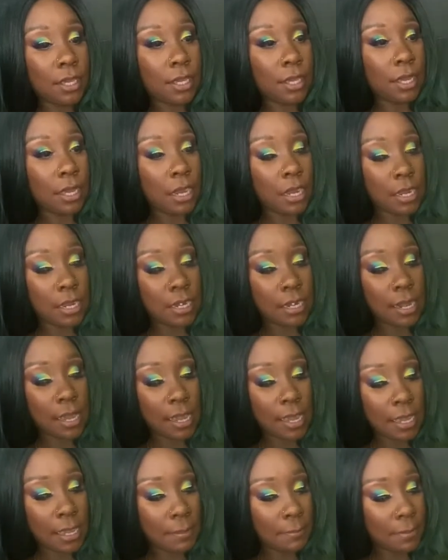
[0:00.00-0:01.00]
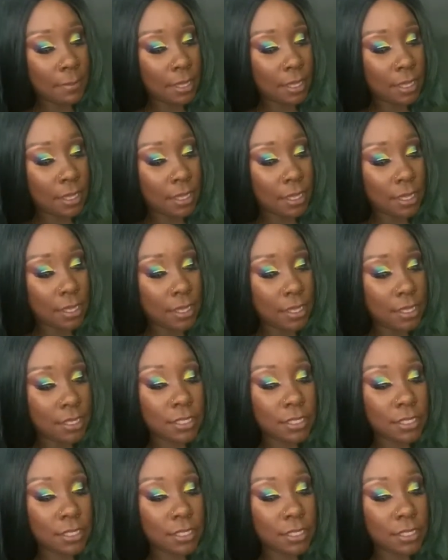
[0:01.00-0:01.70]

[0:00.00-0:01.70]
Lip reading: Her name is